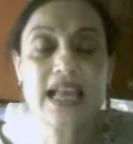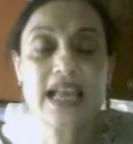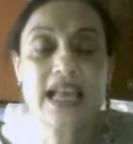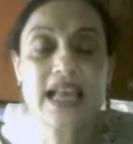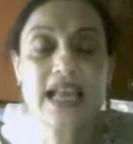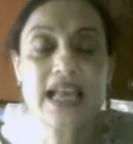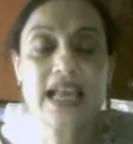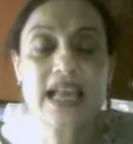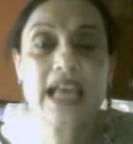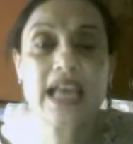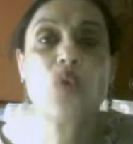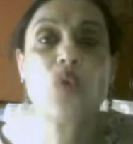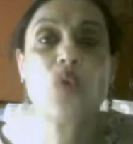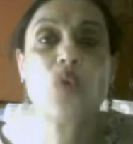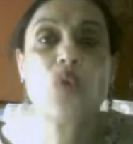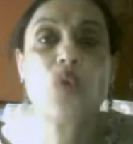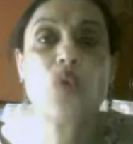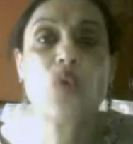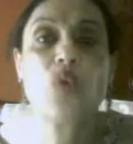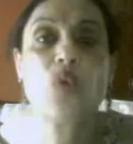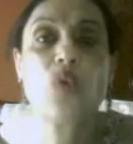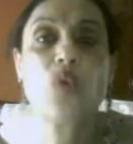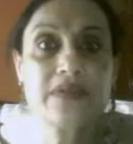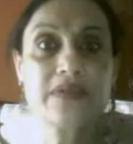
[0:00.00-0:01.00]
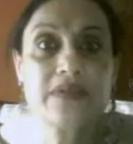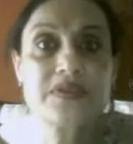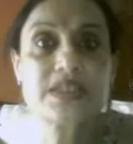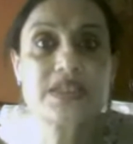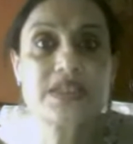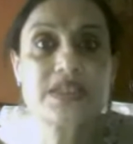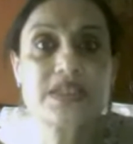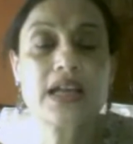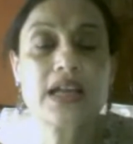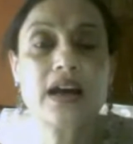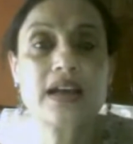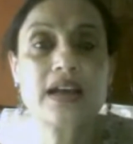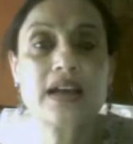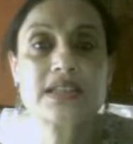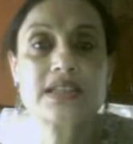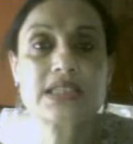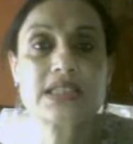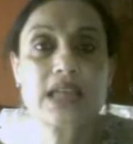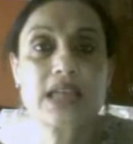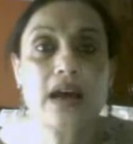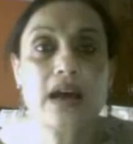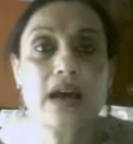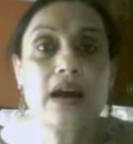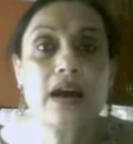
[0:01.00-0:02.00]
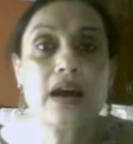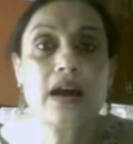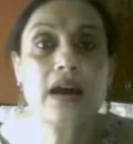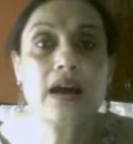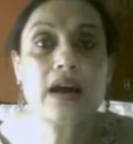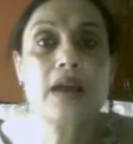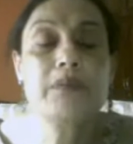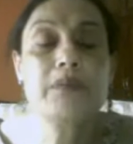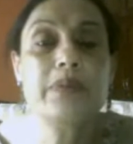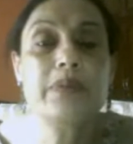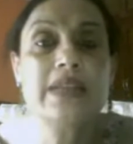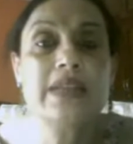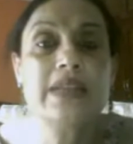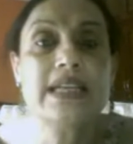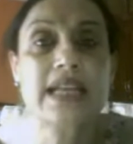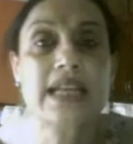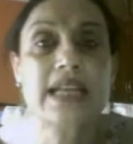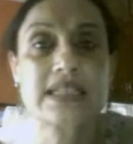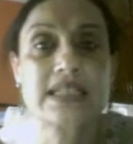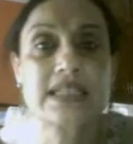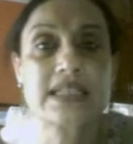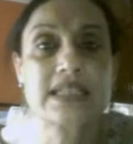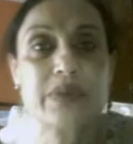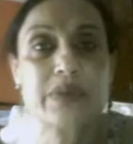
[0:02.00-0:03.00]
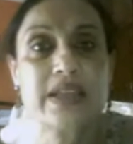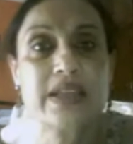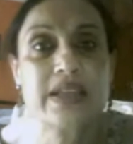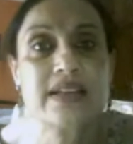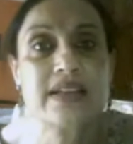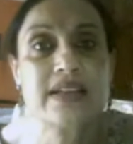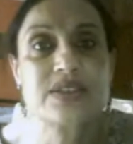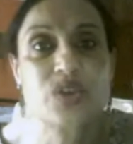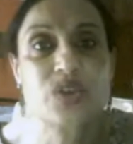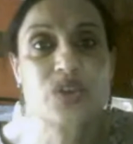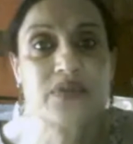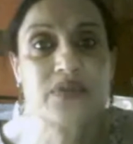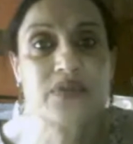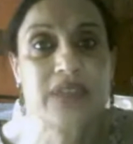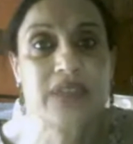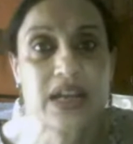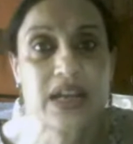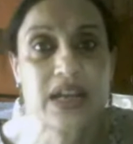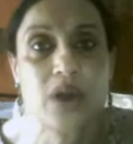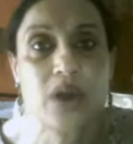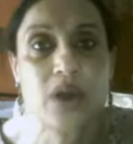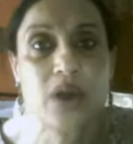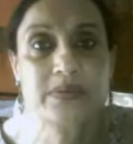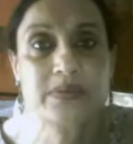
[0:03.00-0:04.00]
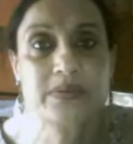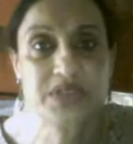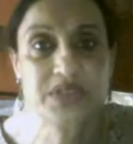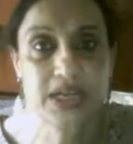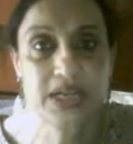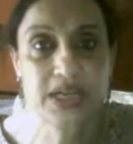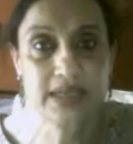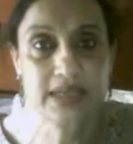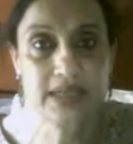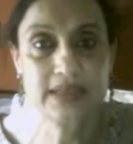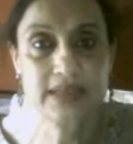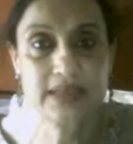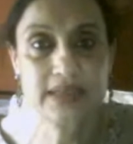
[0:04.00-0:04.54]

is what gives us a complete experience of that object.